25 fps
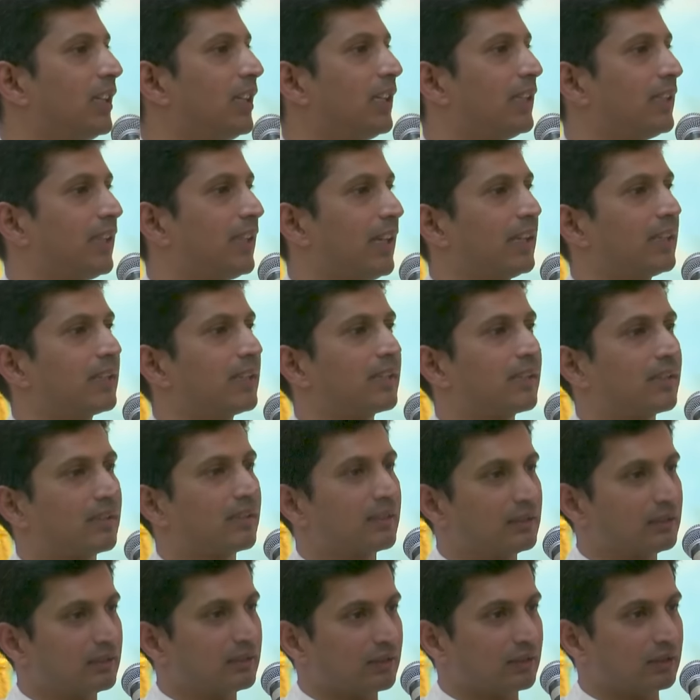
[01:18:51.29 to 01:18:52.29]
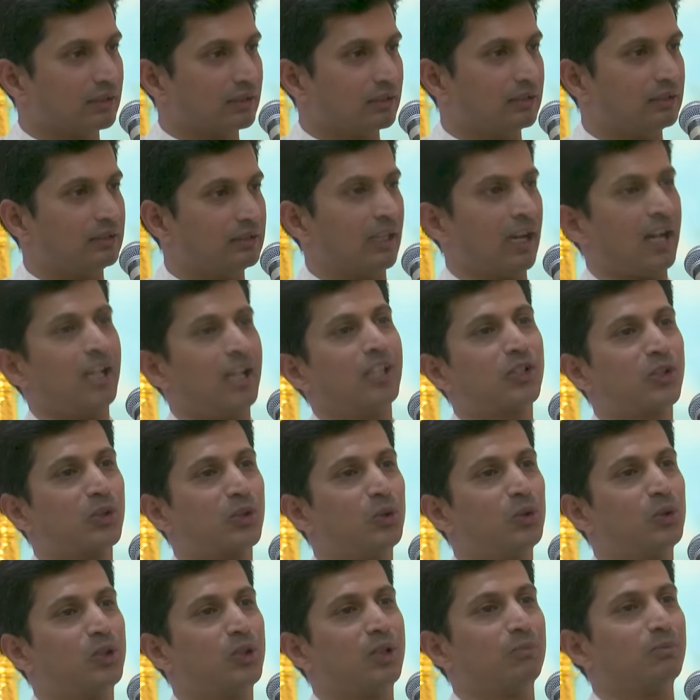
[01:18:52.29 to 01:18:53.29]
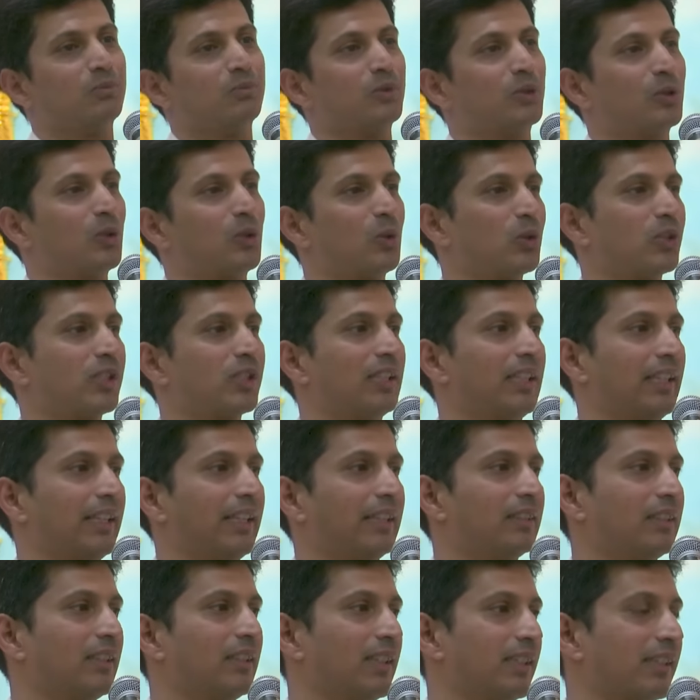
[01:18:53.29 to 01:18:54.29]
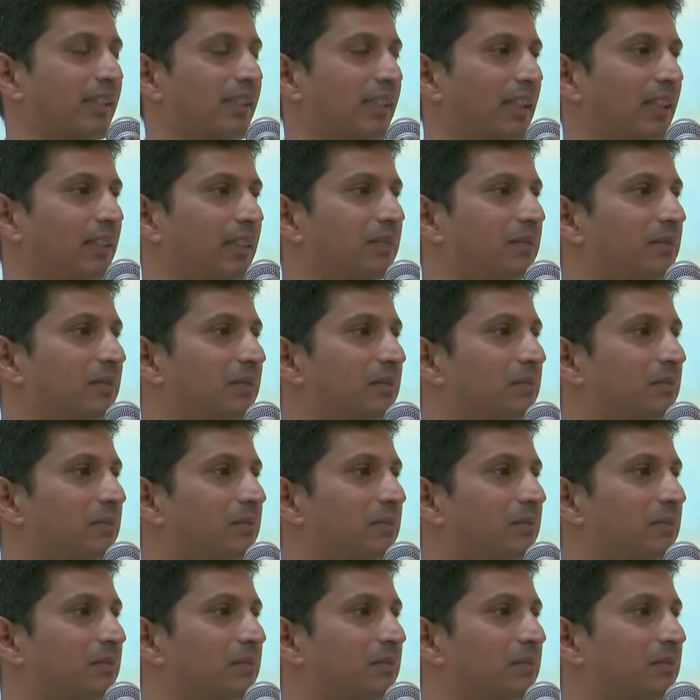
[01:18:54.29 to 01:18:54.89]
He says, "Dasoham Kosalendrasya.